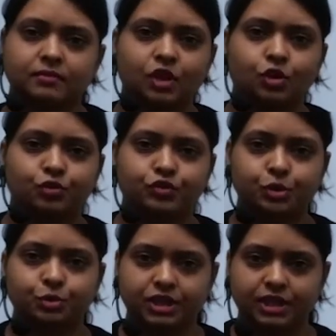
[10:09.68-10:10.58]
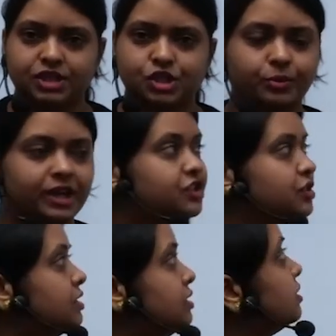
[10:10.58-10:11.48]
Over to the next
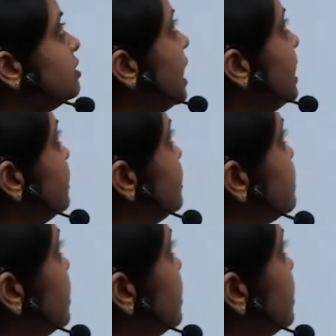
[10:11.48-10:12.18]
question, that is,